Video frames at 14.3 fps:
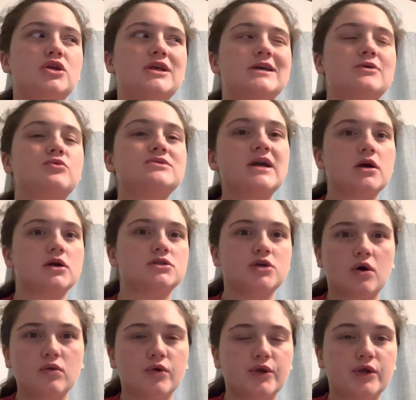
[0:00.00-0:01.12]
it will take a
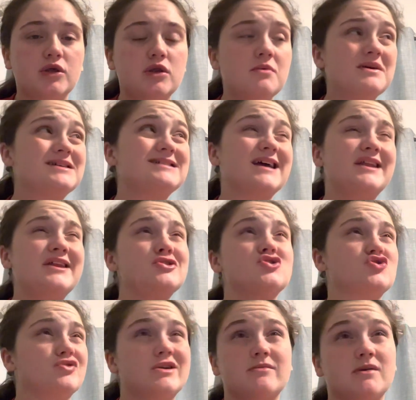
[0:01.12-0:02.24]
toll on you, you know, because I didn't
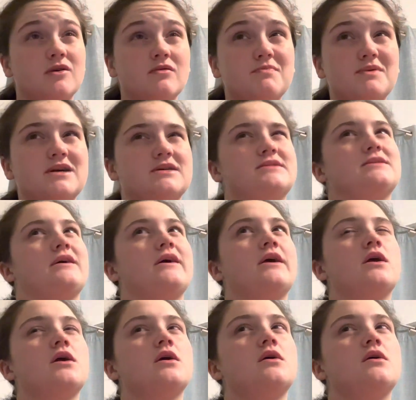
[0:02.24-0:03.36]
drink milk because, like,